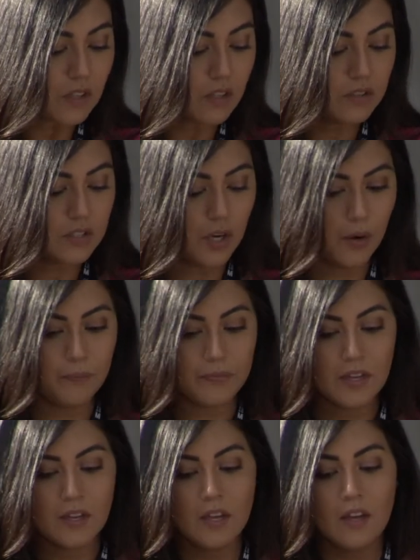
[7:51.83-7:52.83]
So
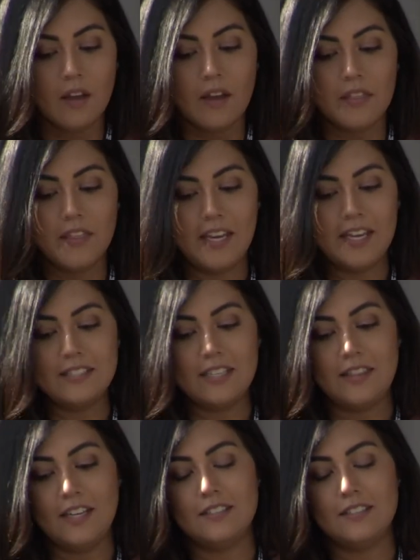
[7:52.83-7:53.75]
the easy thing